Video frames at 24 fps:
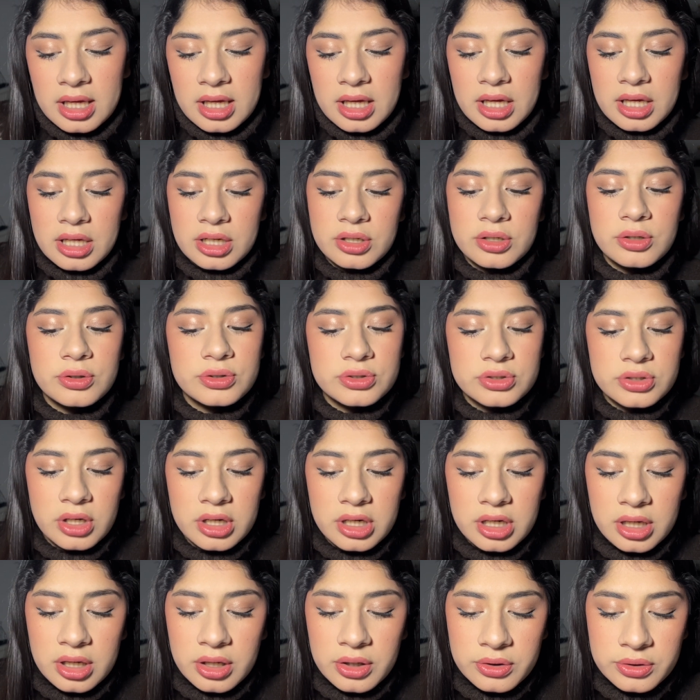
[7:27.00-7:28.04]
And who's
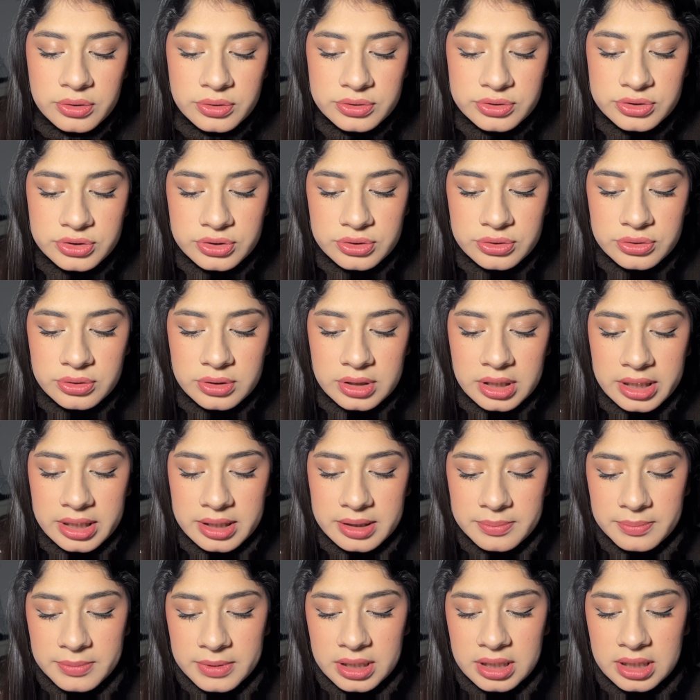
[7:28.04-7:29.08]
gonna hold you
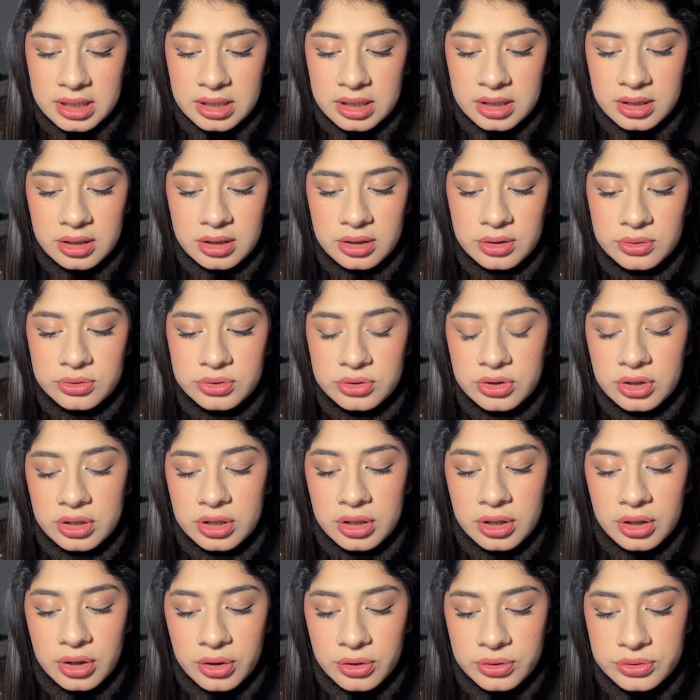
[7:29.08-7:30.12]
like me? Who's
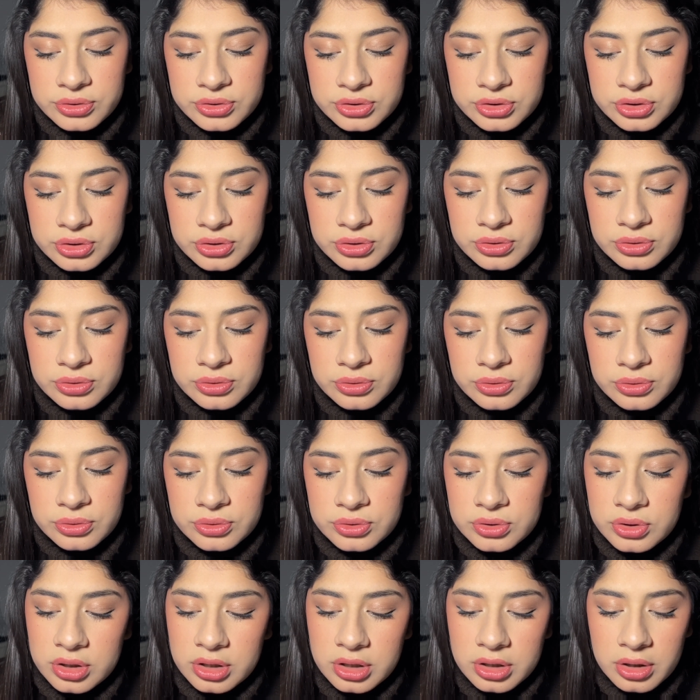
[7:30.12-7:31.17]
gonna hold you?
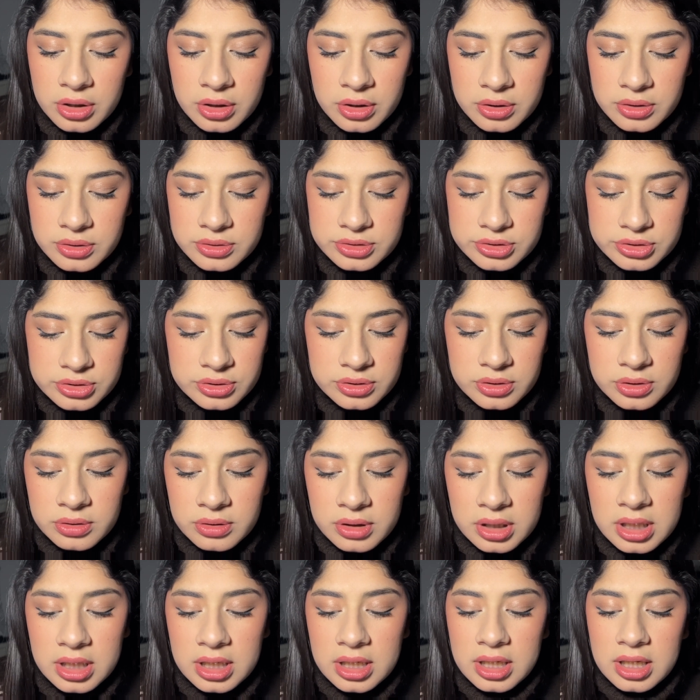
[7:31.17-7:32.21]
Who's gonna hold you?
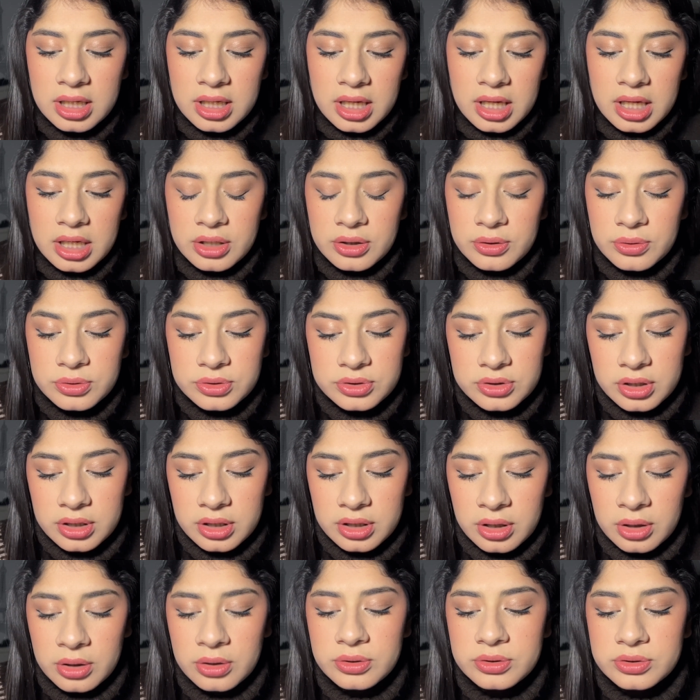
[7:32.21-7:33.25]
And who's
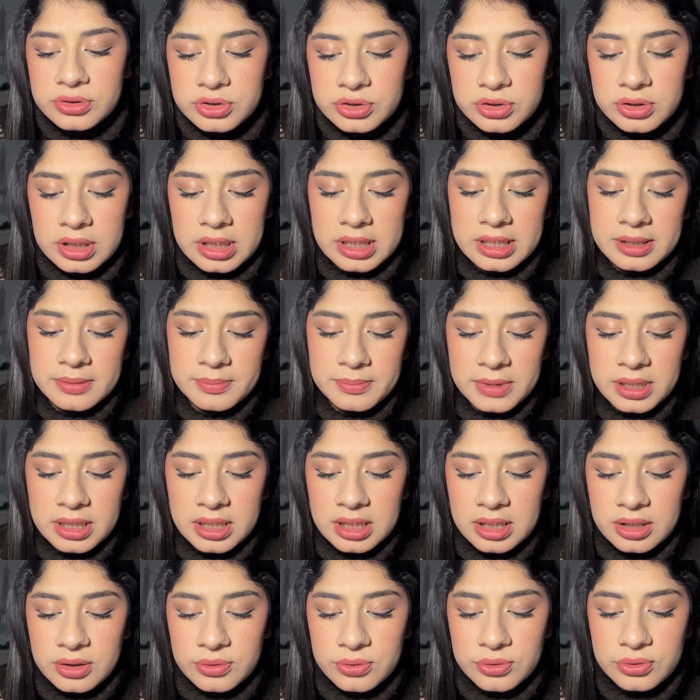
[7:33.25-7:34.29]
gonna hold you like
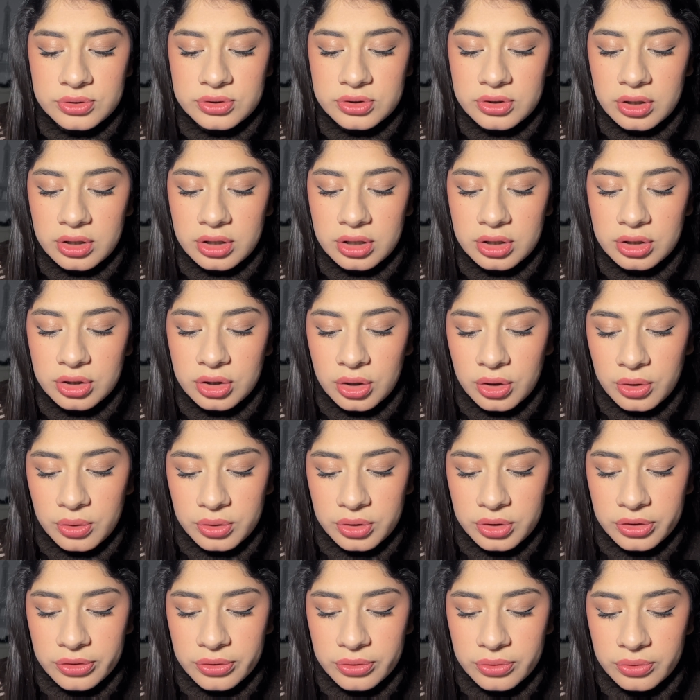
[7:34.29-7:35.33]
me? Who's gonna know
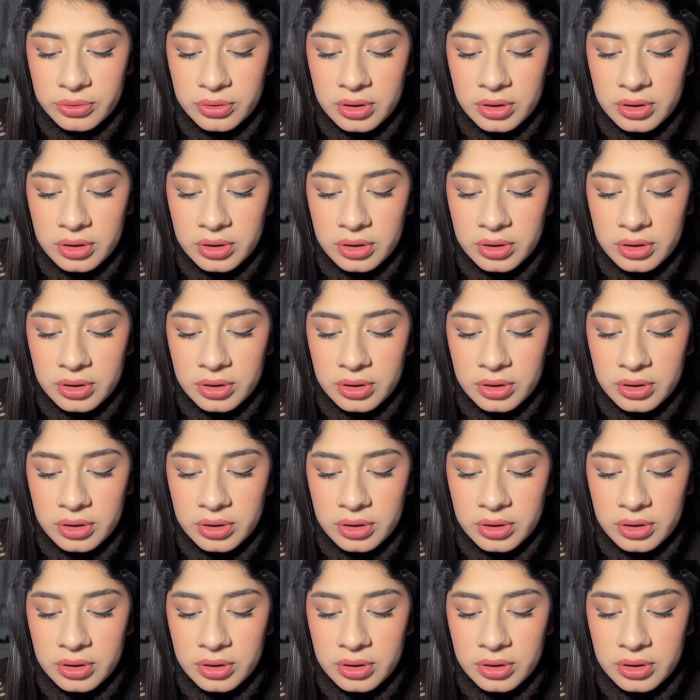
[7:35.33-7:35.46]
you?